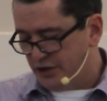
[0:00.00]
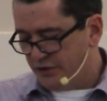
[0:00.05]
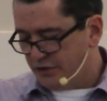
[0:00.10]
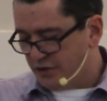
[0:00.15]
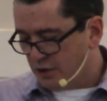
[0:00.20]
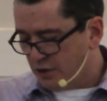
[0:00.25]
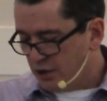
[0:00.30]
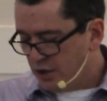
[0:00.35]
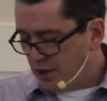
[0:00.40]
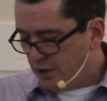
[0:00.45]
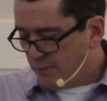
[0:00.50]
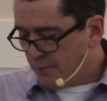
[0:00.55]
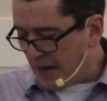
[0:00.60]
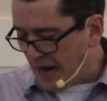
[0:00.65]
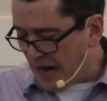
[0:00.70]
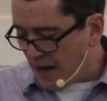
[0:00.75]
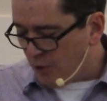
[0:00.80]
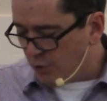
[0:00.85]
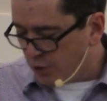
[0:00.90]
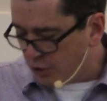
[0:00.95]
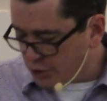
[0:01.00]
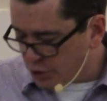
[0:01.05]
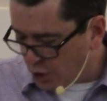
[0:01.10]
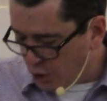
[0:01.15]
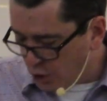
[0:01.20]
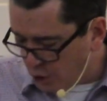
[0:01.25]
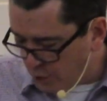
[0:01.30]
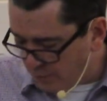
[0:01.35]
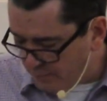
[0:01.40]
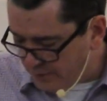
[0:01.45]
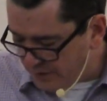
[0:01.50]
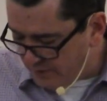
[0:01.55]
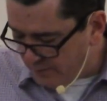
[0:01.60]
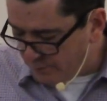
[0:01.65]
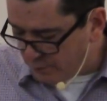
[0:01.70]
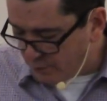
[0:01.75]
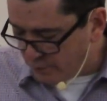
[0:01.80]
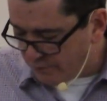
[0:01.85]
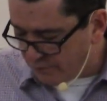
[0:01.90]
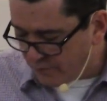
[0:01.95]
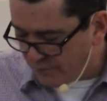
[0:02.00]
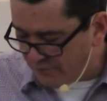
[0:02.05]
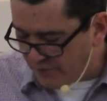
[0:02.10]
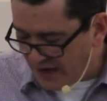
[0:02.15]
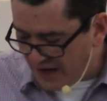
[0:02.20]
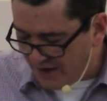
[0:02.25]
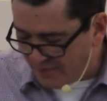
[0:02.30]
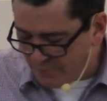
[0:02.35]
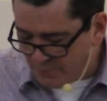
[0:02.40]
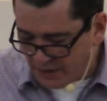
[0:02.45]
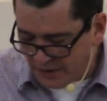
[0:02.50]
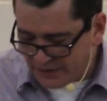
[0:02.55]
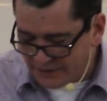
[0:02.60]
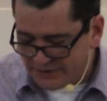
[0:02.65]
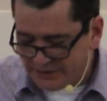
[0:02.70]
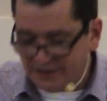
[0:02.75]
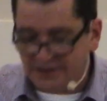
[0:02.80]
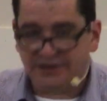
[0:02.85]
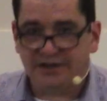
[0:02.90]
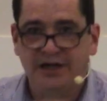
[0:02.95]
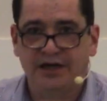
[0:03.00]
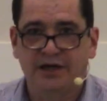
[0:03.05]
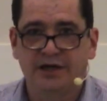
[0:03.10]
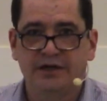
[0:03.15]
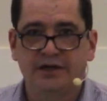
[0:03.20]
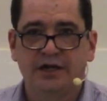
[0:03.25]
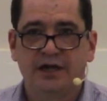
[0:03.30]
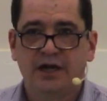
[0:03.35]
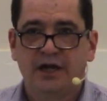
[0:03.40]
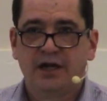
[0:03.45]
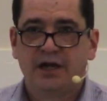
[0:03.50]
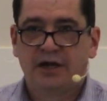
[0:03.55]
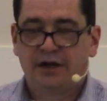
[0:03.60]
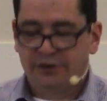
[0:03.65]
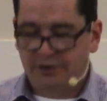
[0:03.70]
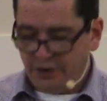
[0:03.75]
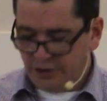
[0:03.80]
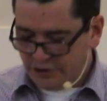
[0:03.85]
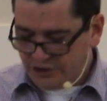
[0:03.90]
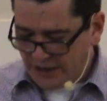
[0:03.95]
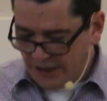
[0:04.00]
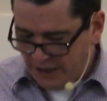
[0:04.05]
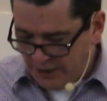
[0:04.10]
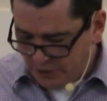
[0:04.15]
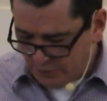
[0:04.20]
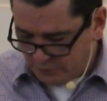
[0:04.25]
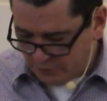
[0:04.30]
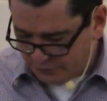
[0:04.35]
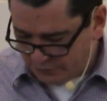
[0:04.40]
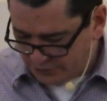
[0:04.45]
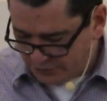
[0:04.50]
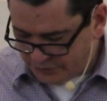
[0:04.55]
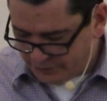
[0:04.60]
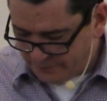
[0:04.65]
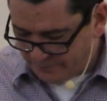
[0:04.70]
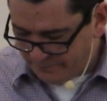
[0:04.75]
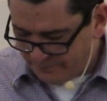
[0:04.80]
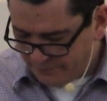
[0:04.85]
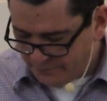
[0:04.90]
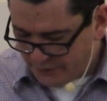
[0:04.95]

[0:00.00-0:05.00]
and their power to hurt people for five months is in their tails.